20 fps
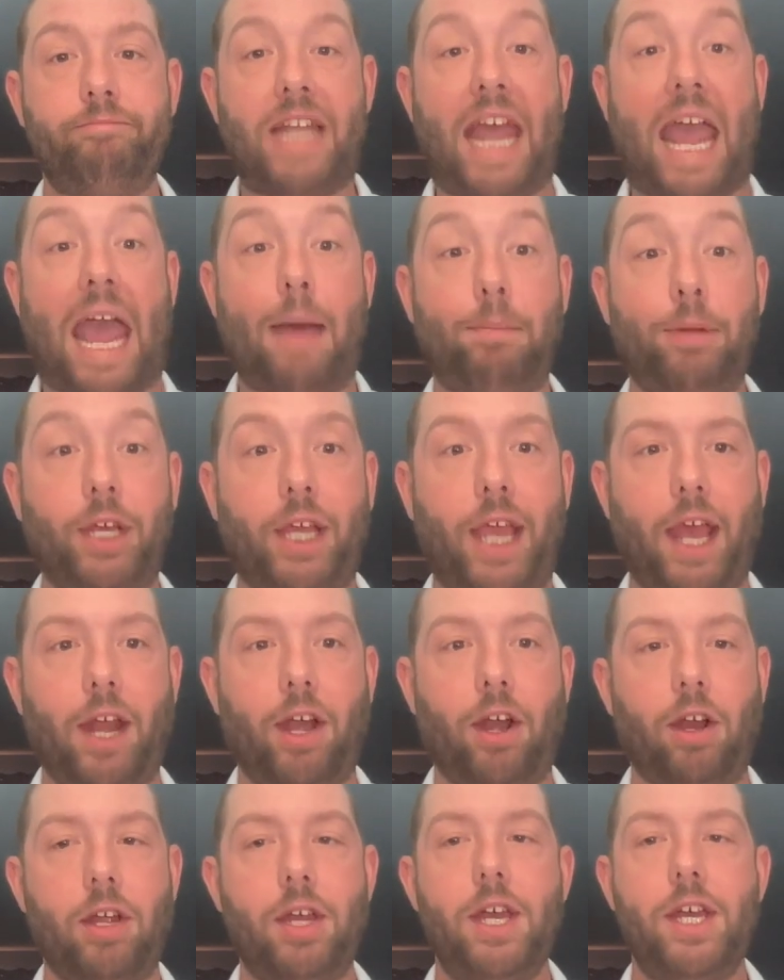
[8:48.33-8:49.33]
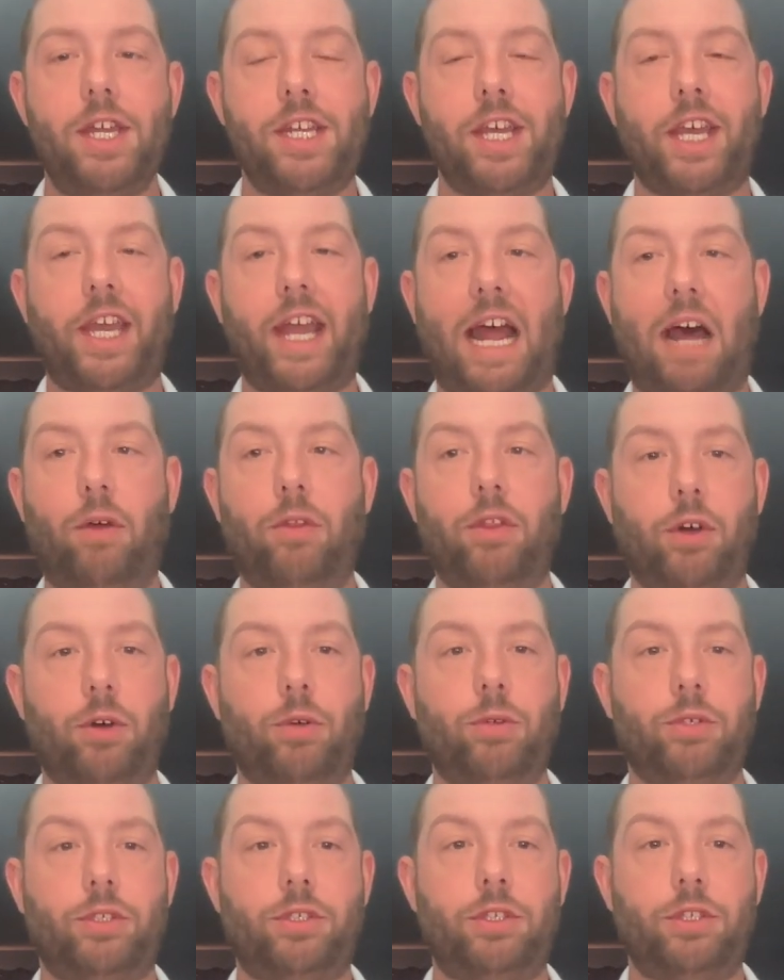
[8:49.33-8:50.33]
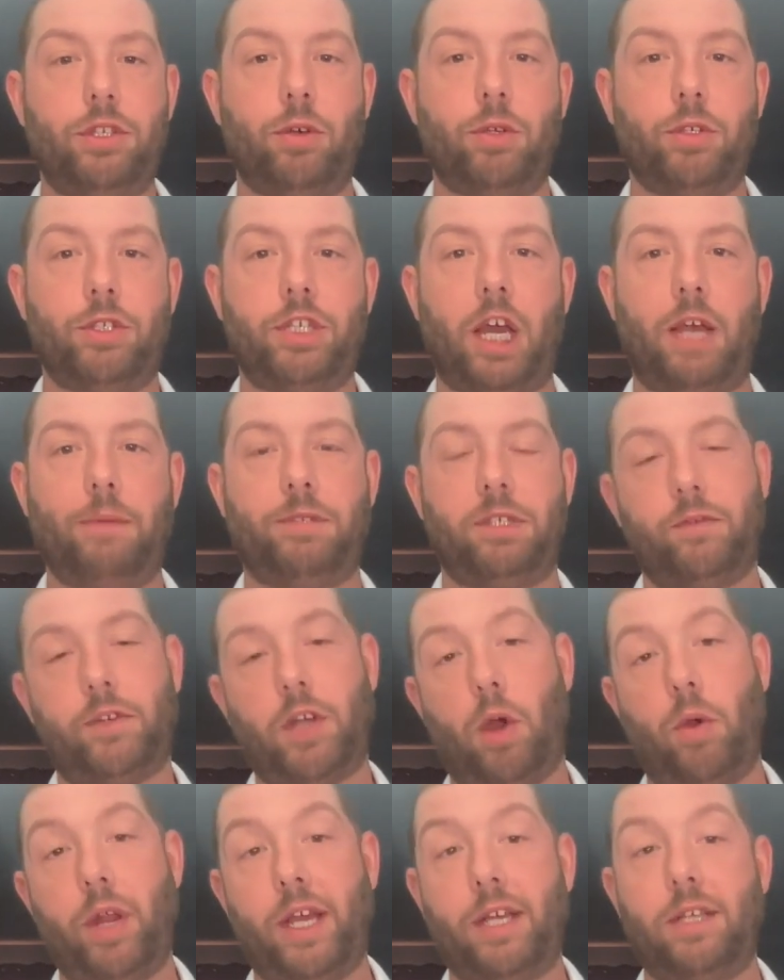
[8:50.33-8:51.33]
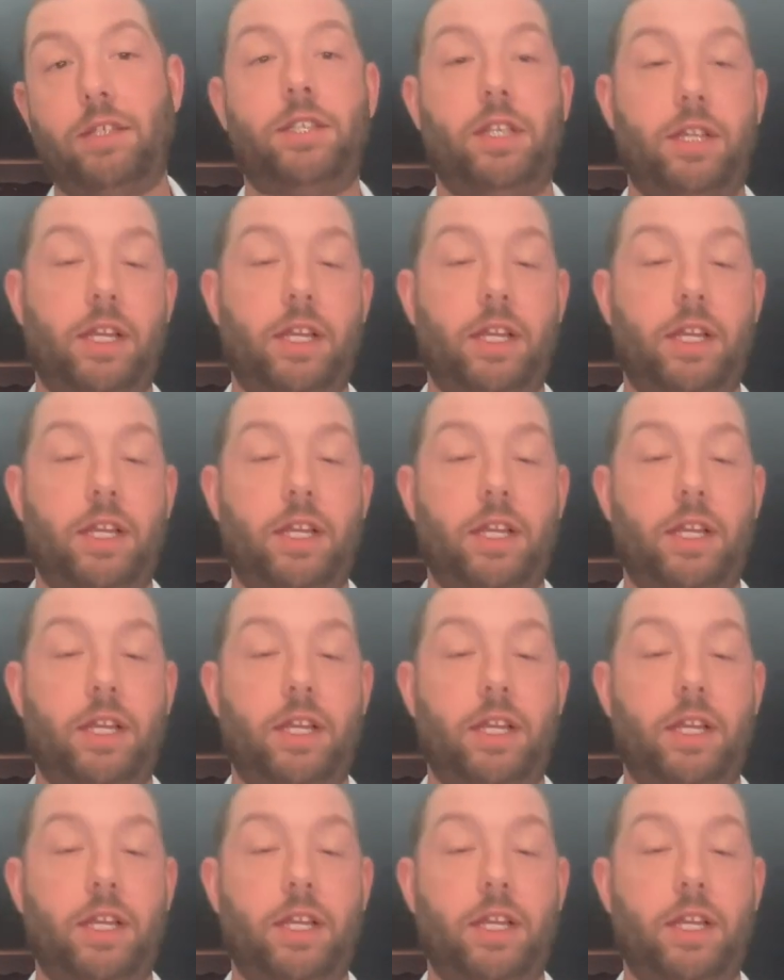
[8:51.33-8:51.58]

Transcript: applicator to get out those types of coatings.